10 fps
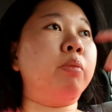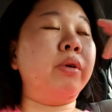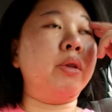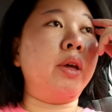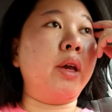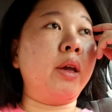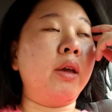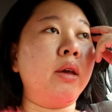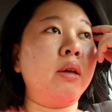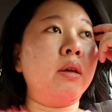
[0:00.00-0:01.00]
building,
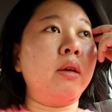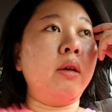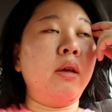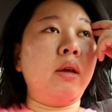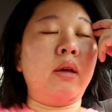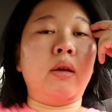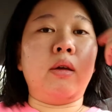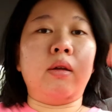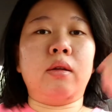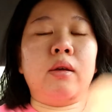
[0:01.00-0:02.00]

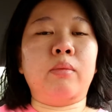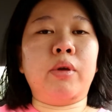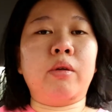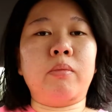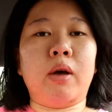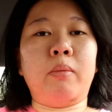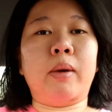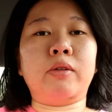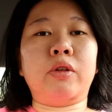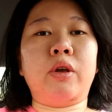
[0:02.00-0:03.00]
and I'm
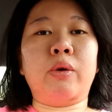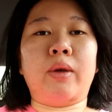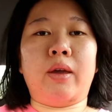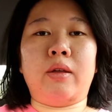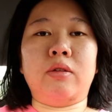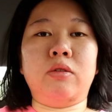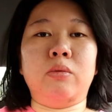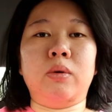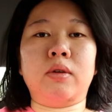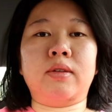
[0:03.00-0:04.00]
about to go in to
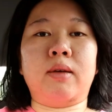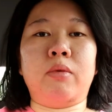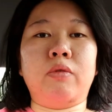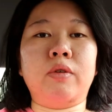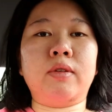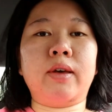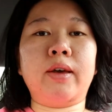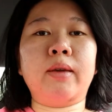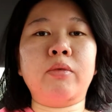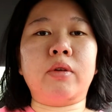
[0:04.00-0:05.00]
work some
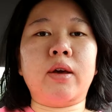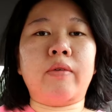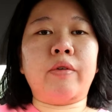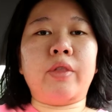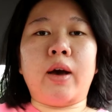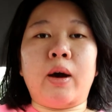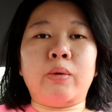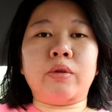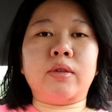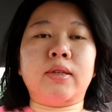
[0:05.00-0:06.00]
overtime to cover the
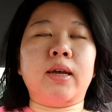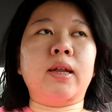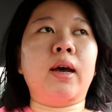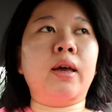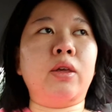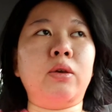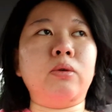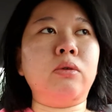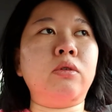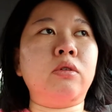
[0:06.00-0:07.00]
hours that I
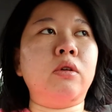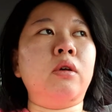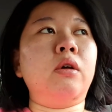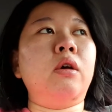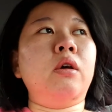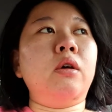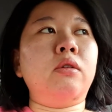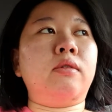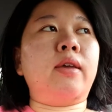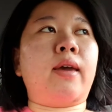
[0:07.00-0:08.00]
used
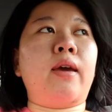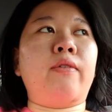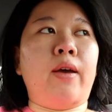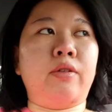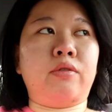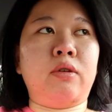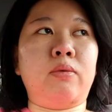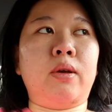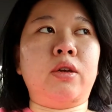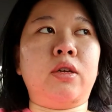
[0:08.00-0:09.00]
to take care of Ezri
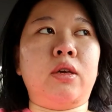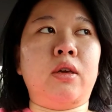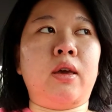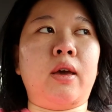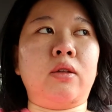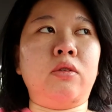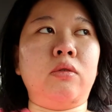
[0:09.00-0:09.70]
when she had to